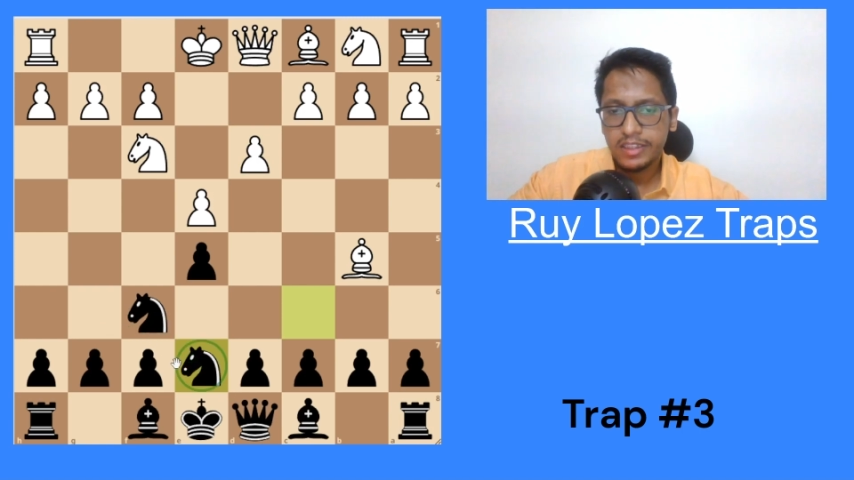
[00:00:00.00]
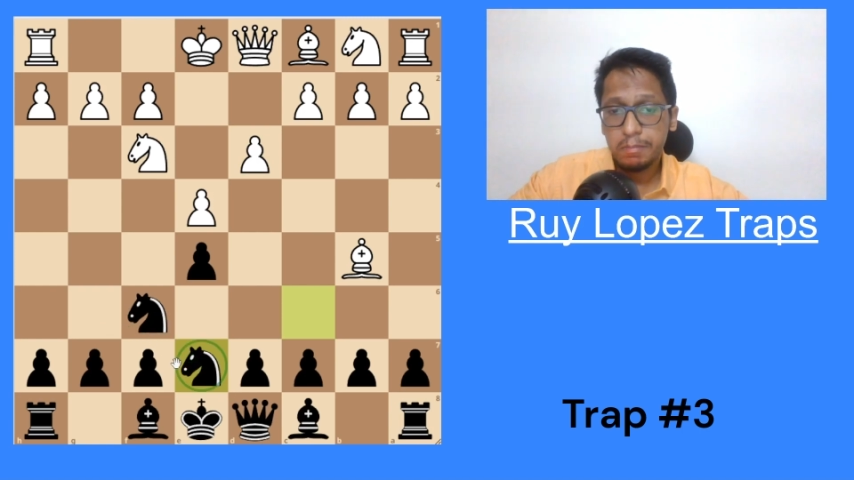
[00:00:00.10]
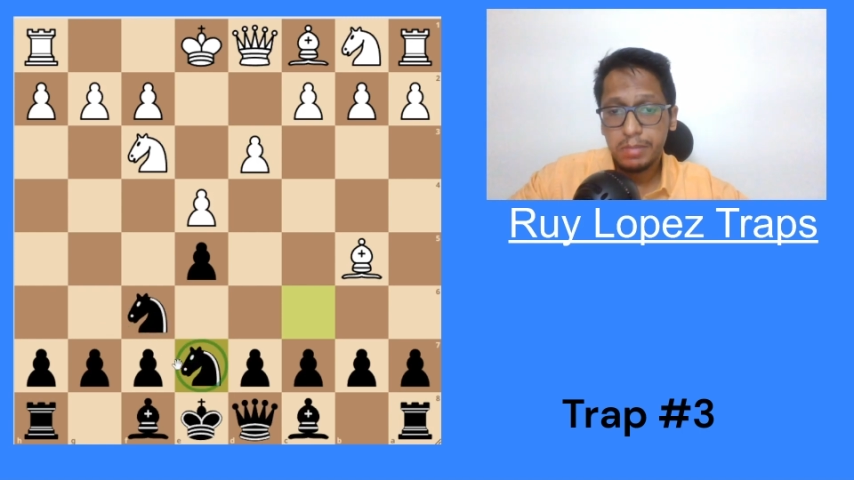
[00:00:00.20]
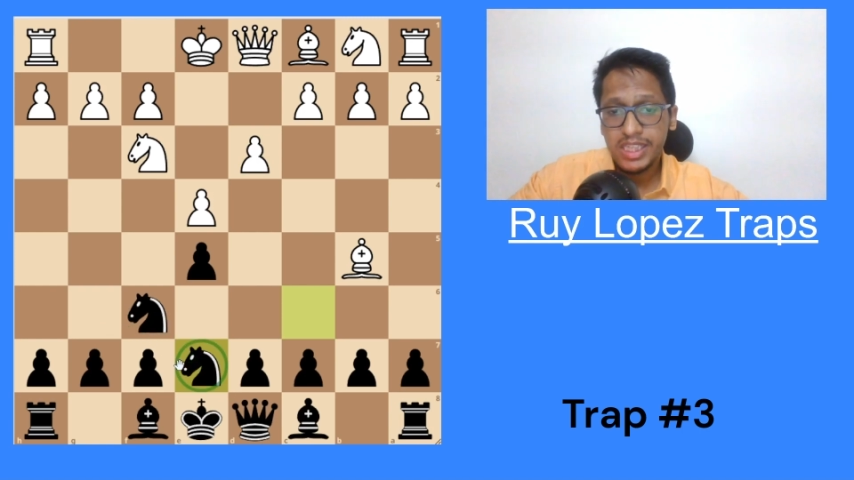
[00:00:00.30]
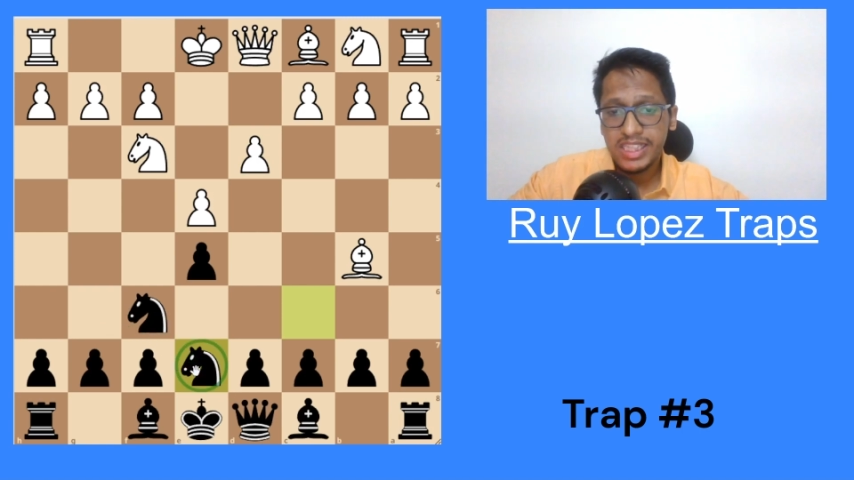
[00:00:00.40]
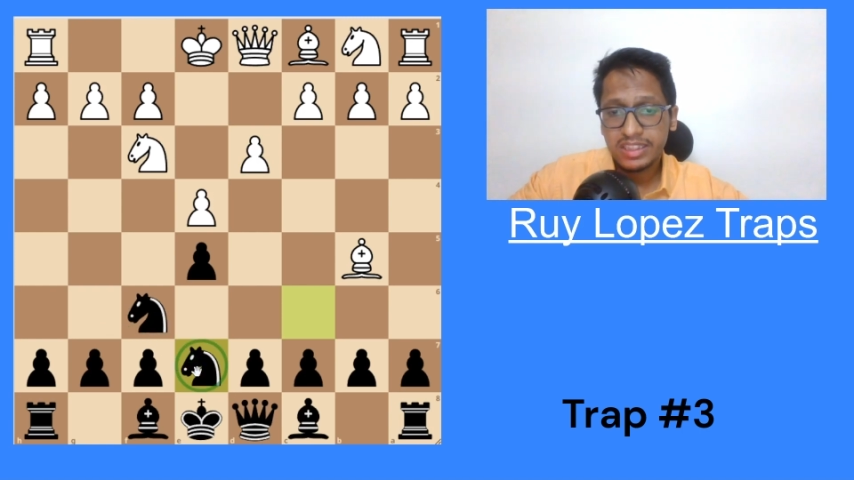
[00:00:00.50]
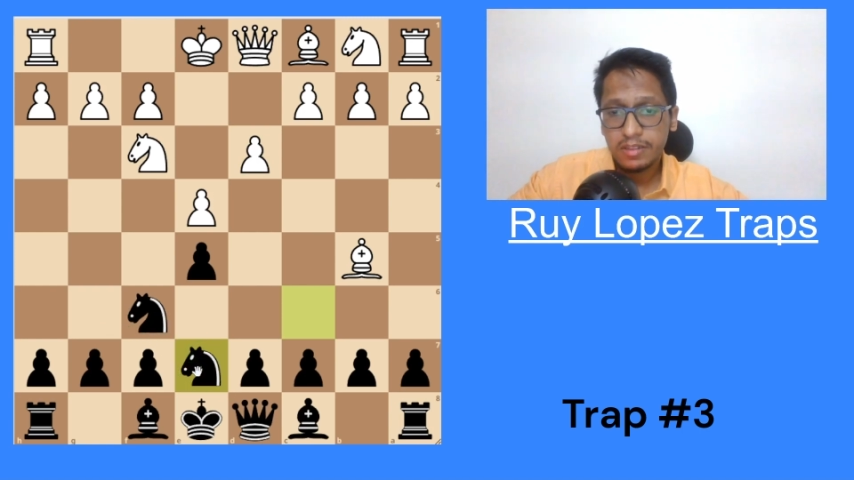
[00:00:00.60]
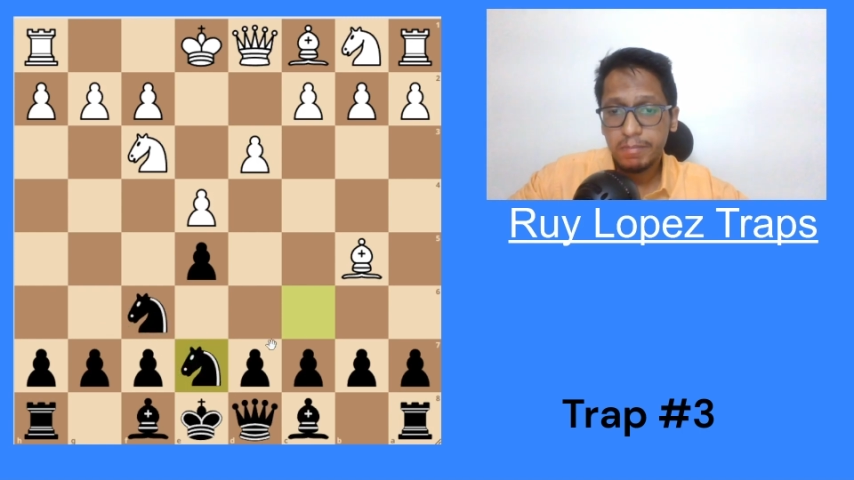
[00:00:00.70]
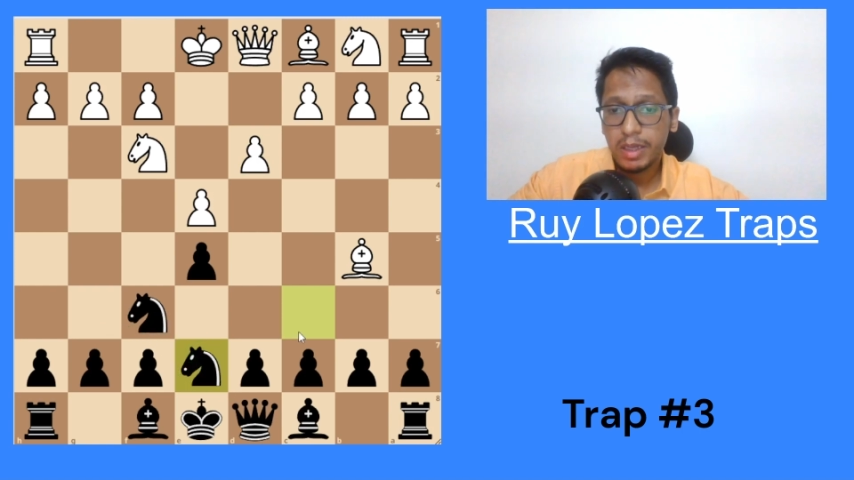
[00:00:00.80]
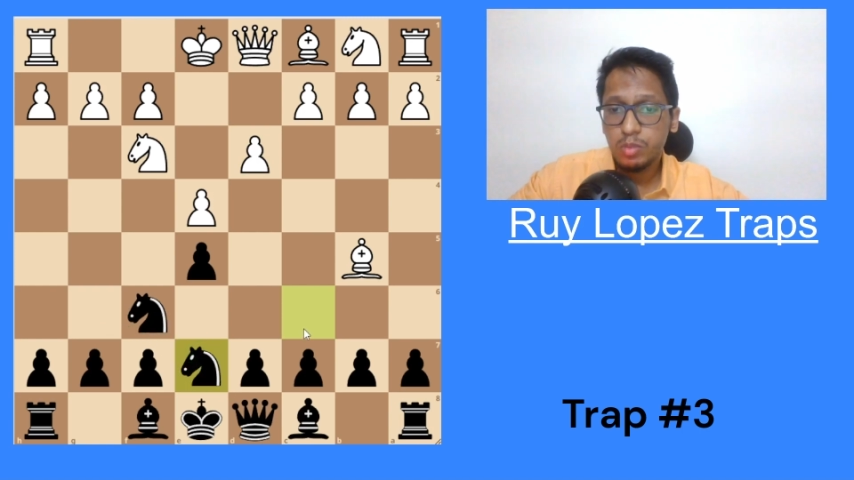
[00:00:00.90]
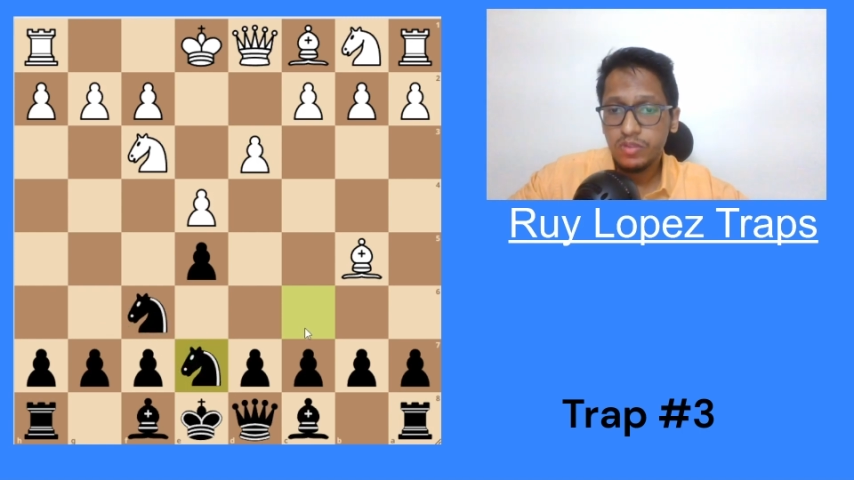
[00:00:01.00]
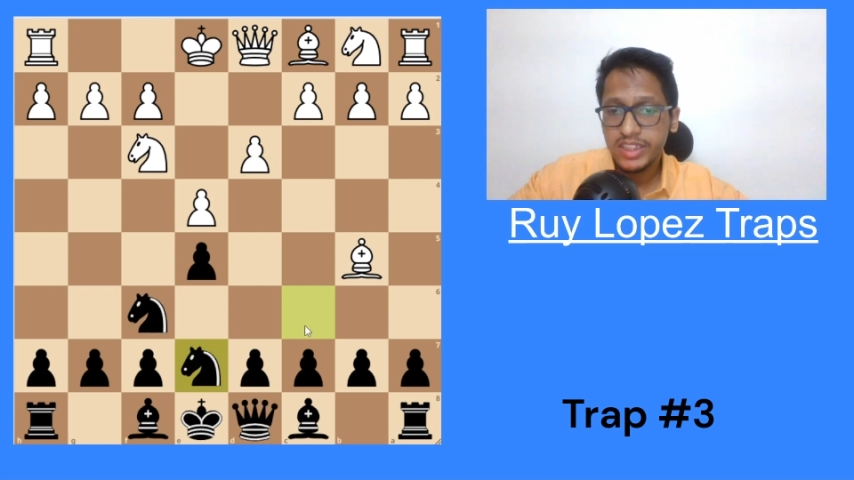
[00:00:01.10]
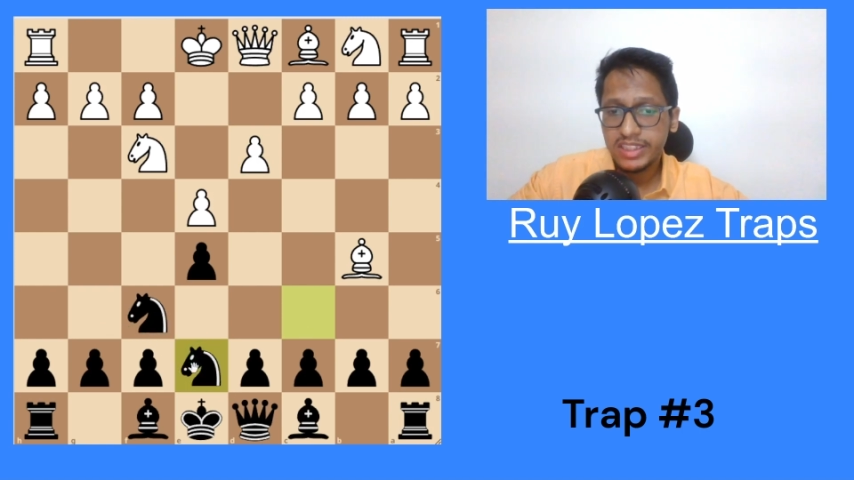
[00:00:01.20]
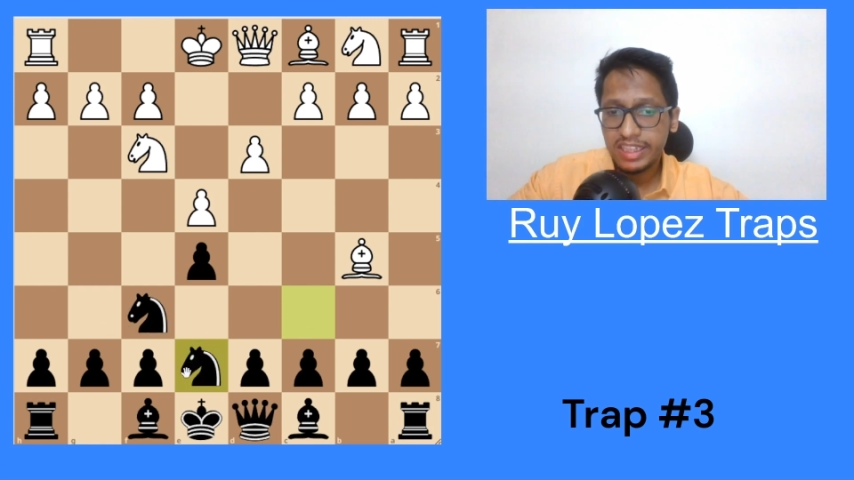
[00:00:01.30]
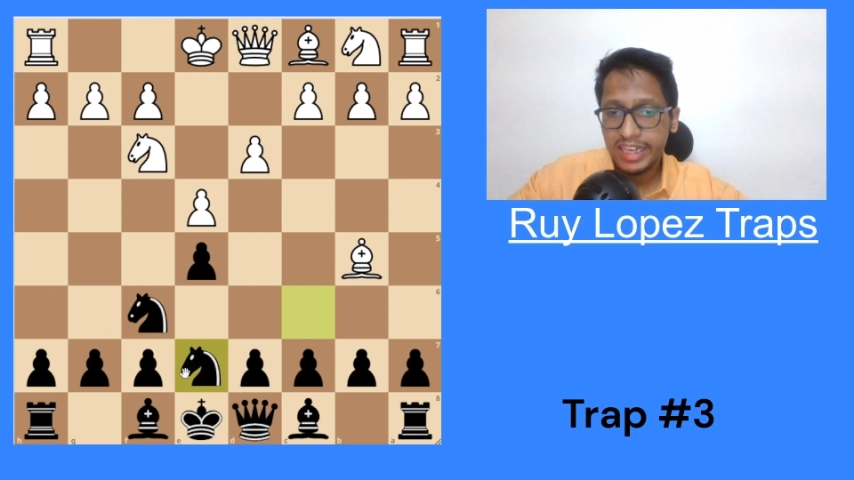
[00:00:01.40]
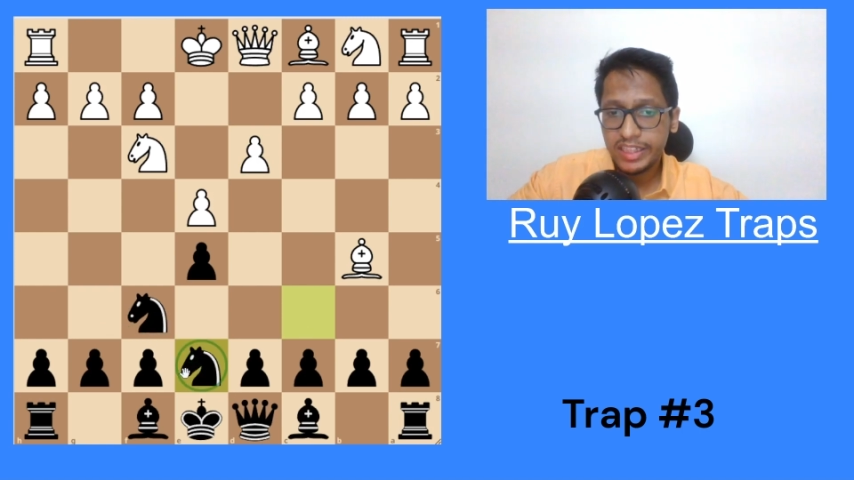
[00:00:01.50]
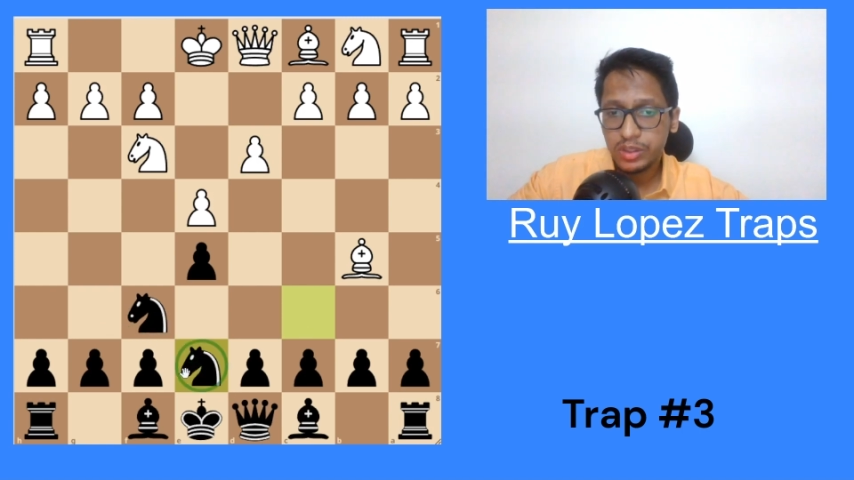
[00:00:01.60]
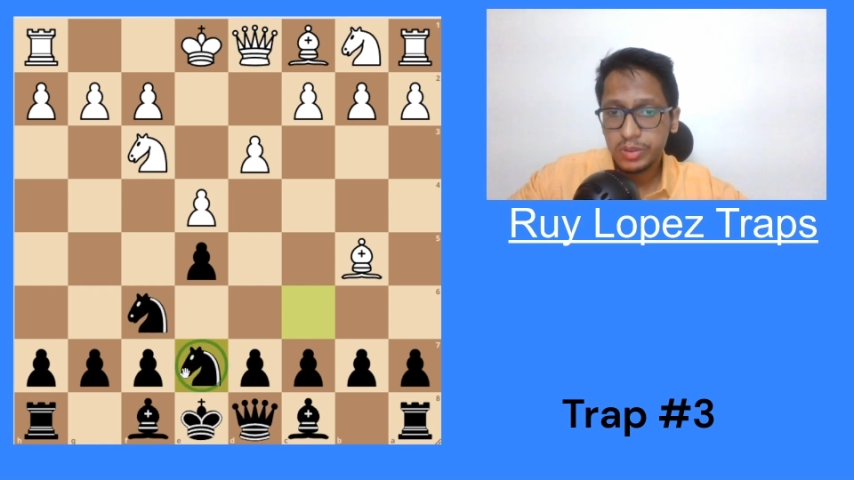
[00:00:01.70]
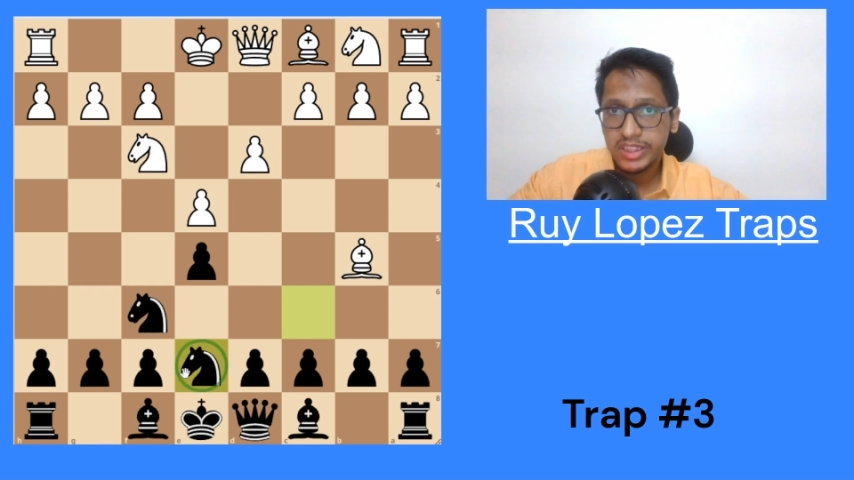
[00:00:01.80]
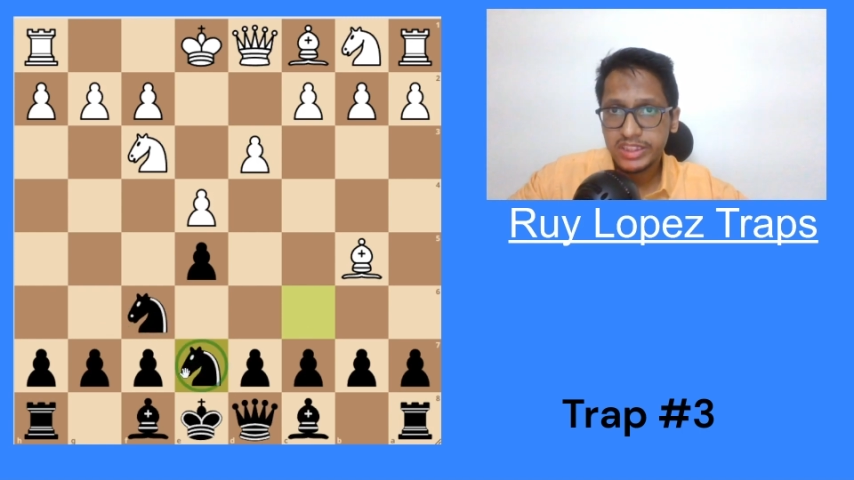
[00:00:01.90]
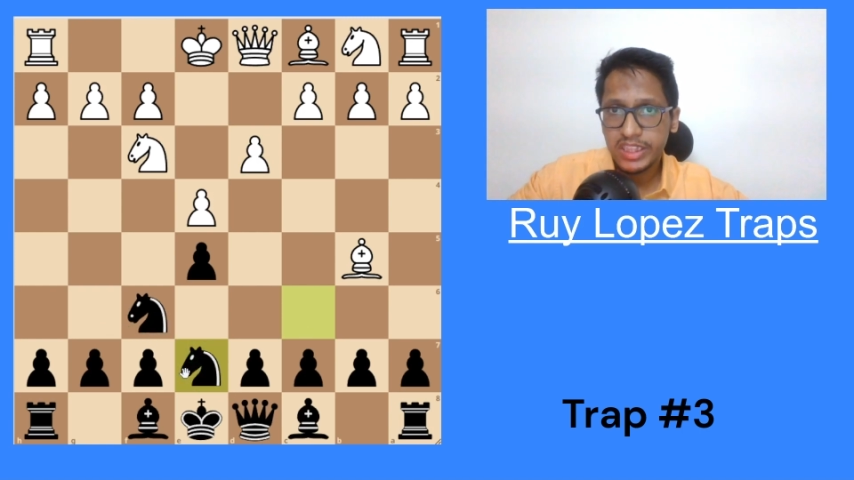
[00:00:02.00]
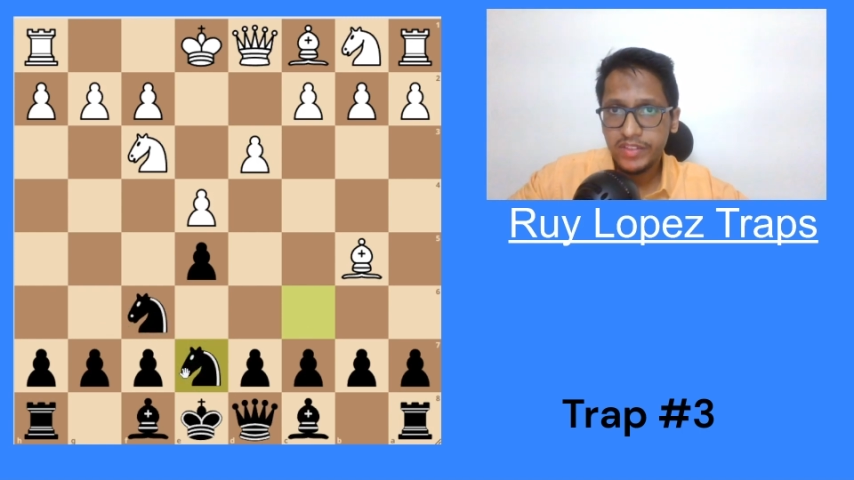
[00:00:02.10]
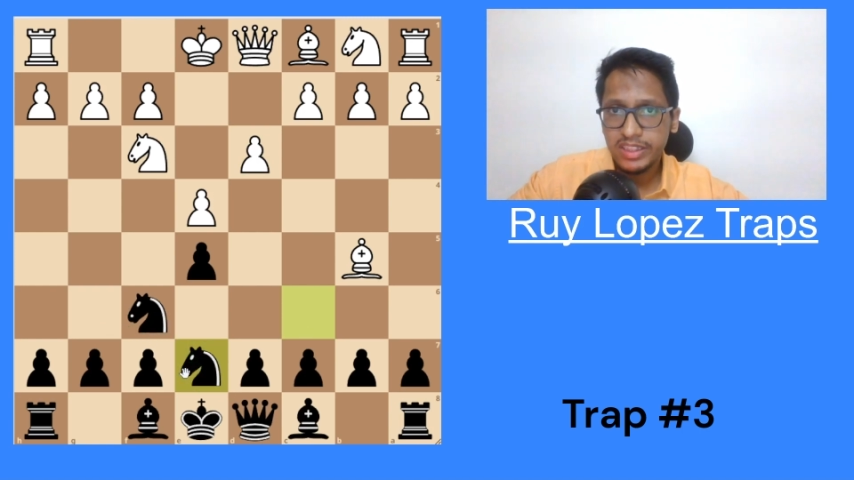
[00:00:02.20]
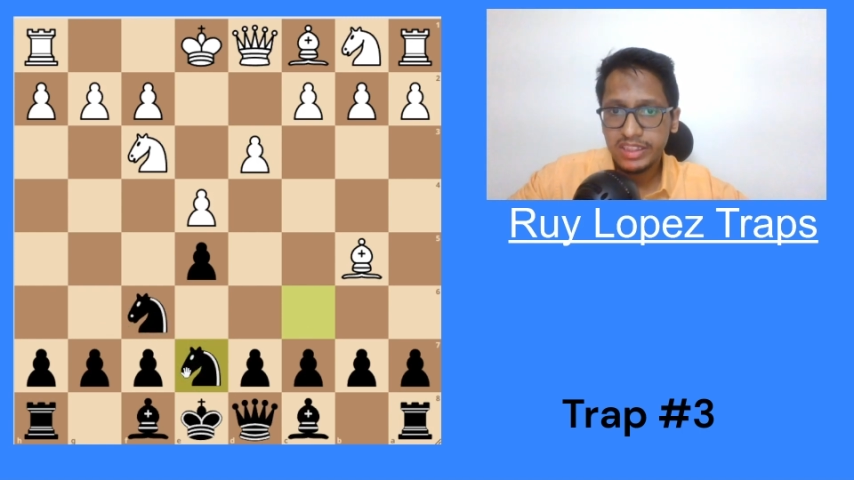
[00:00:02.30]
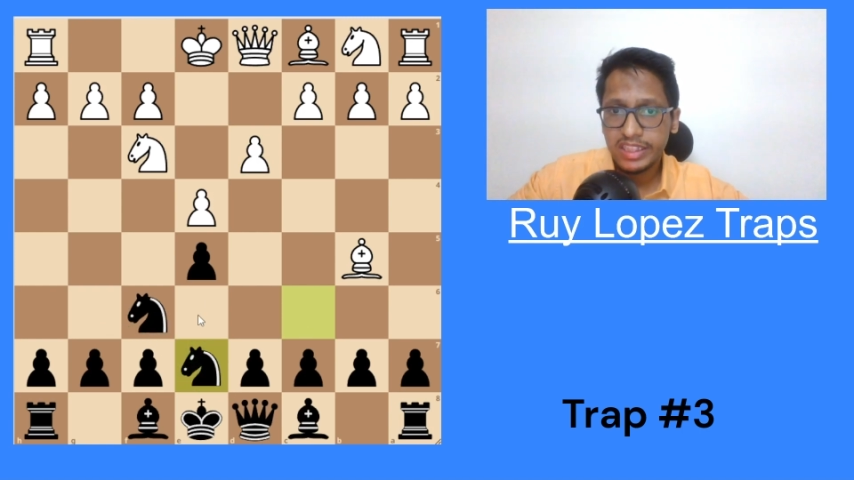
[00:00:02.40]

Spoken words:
but by moving their knight to e7,